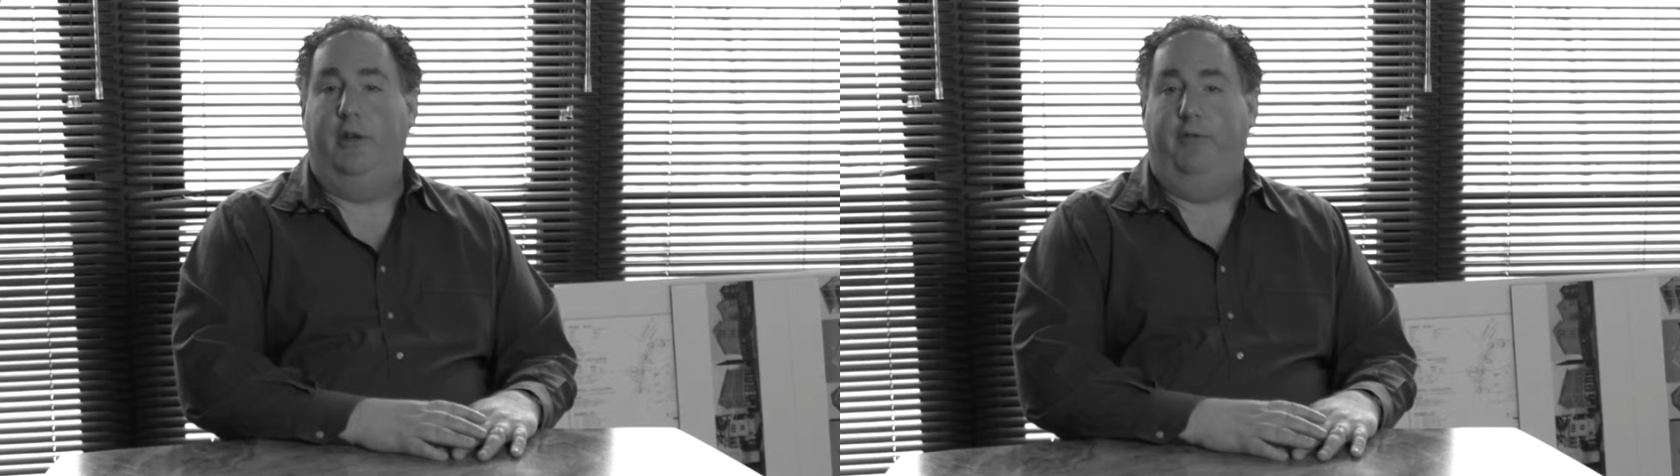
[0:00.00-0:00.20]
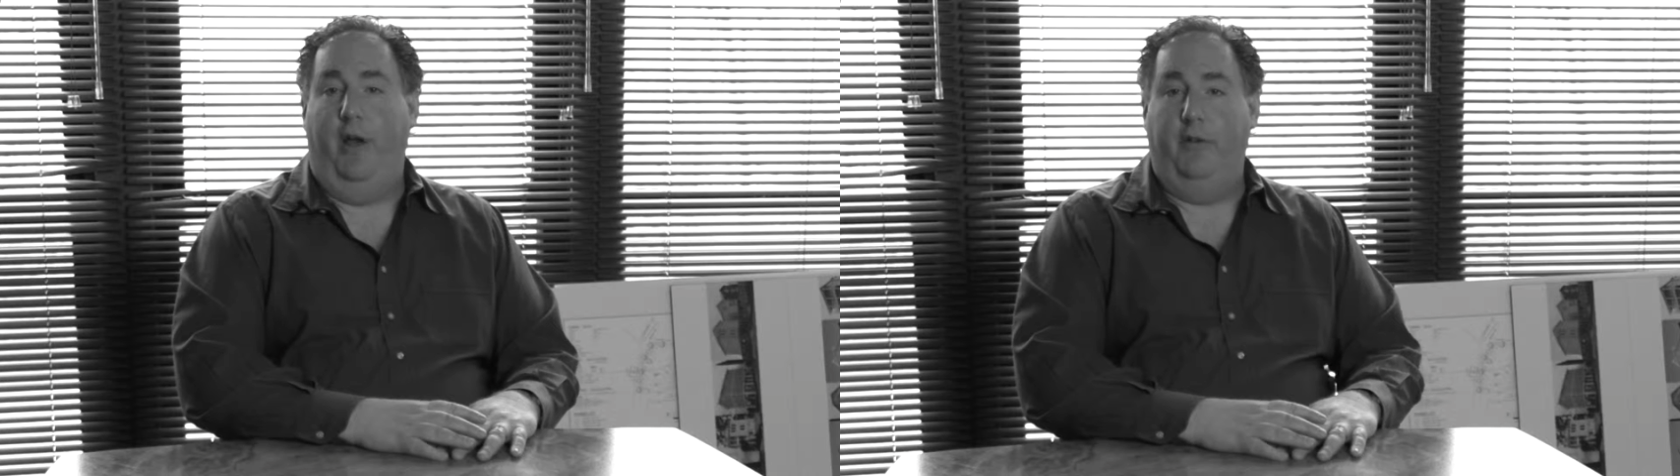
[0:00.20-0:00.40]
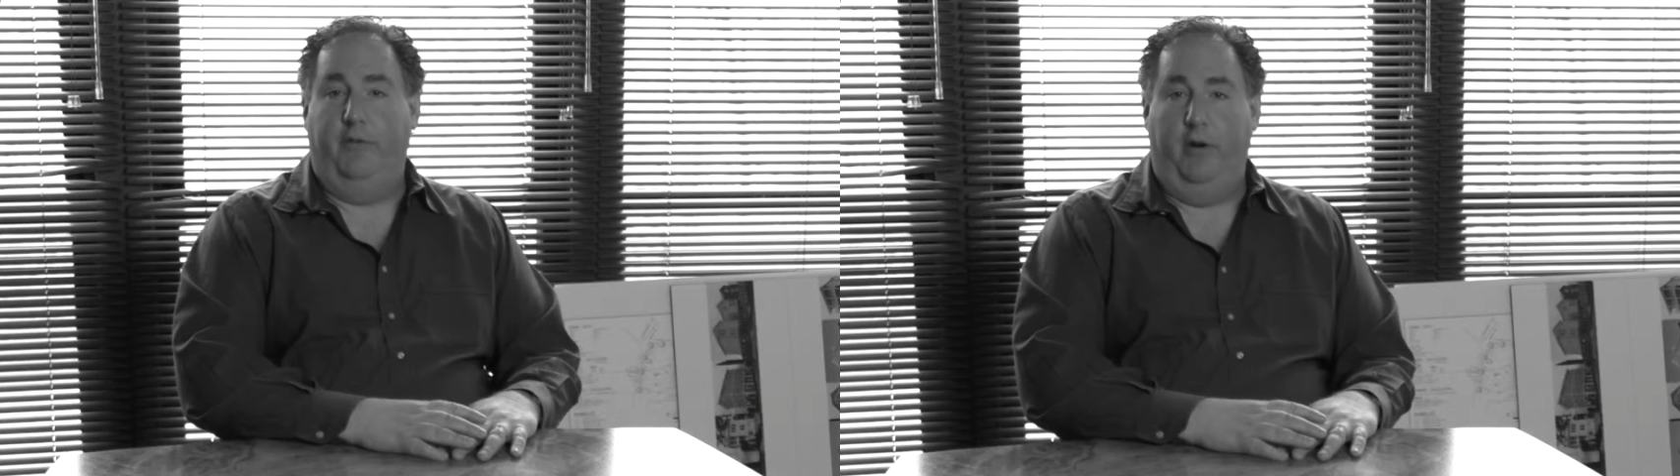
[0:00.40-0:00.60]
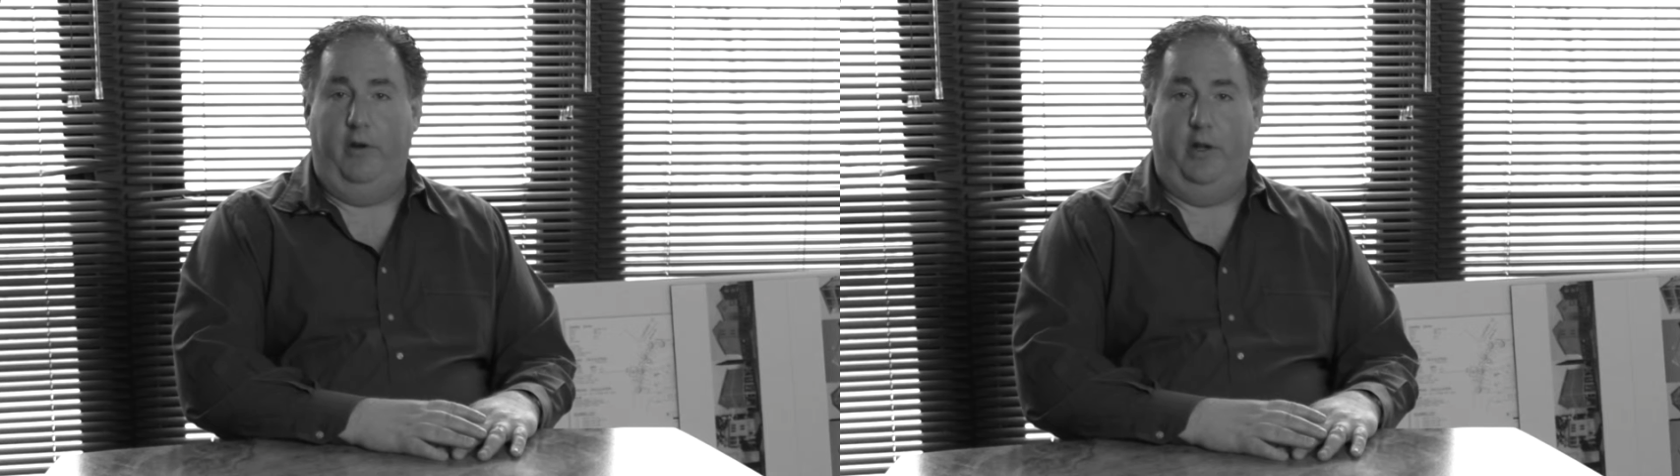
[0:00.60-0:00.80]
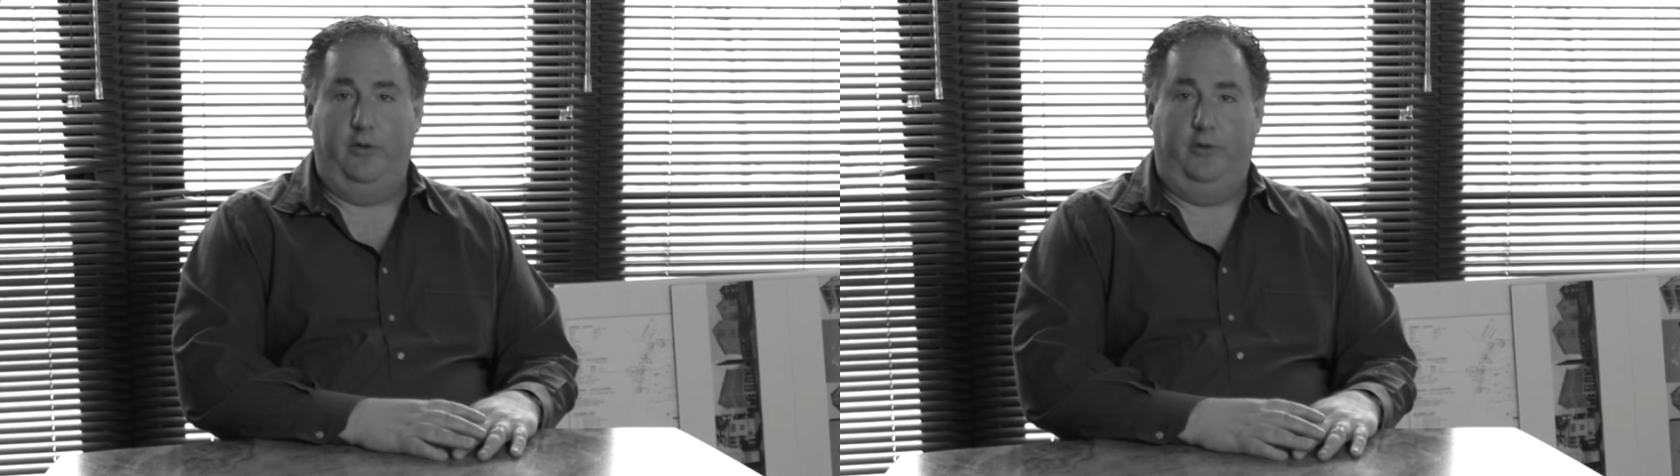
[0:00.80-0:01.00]
found it
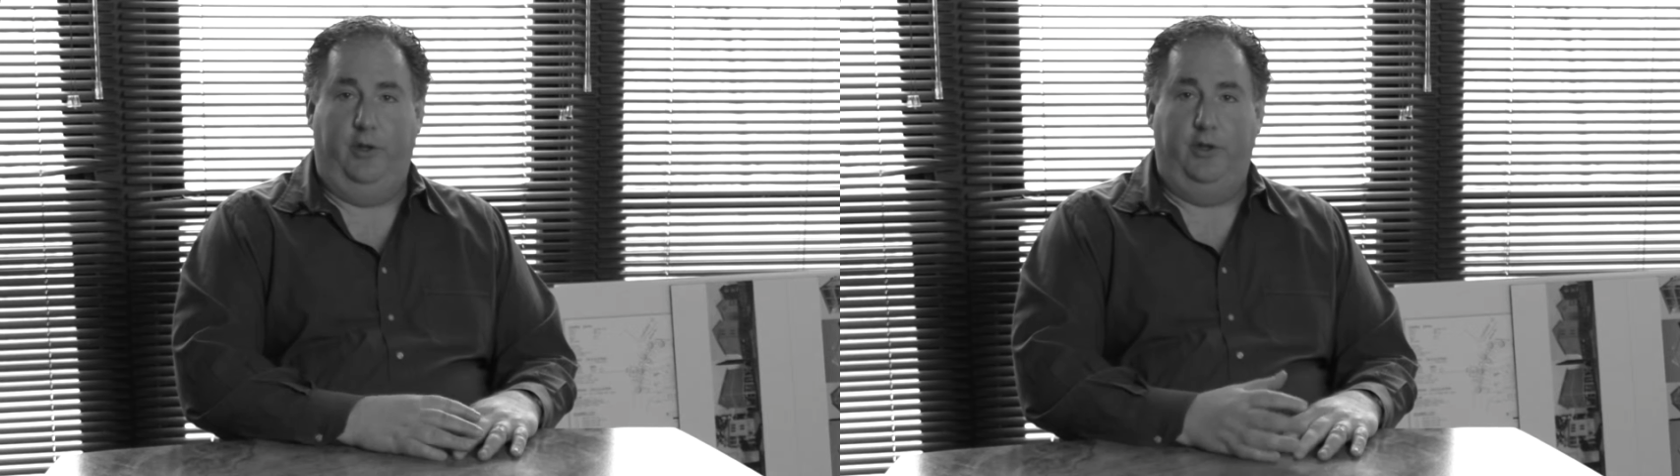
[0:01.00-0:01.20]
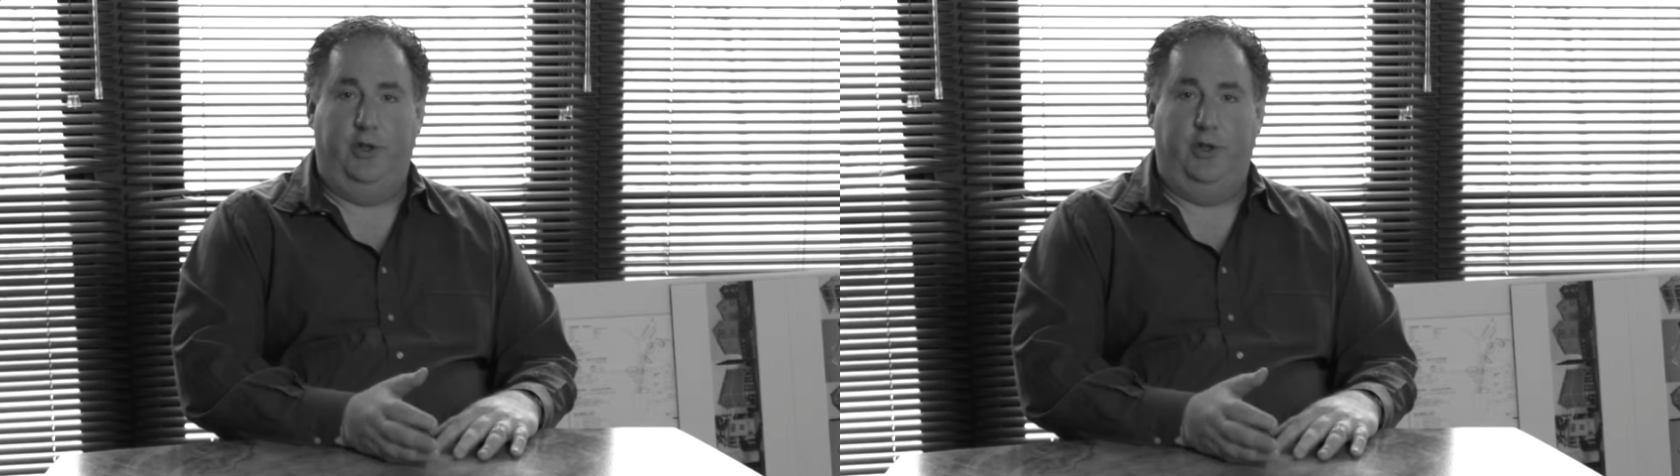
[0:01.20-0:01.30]
very interesting.